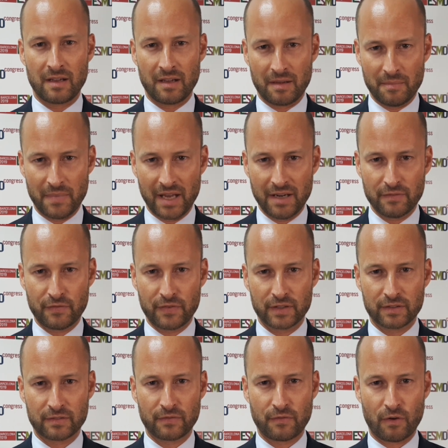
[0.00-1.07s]

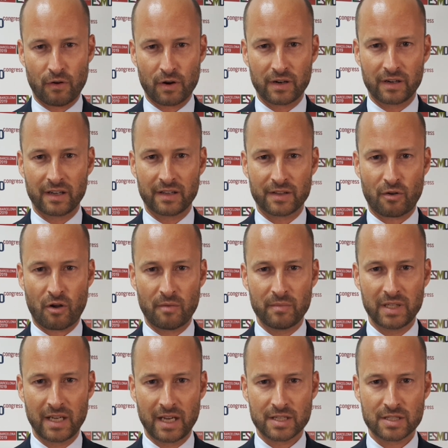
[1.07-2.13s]
benefit for the
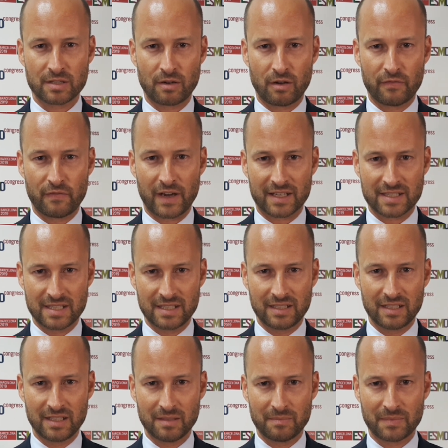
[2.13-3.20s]
combination of
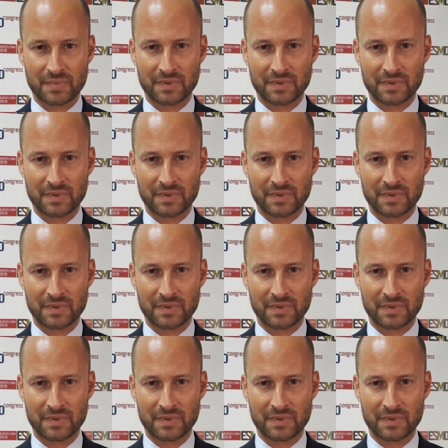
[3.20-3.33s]
axitinib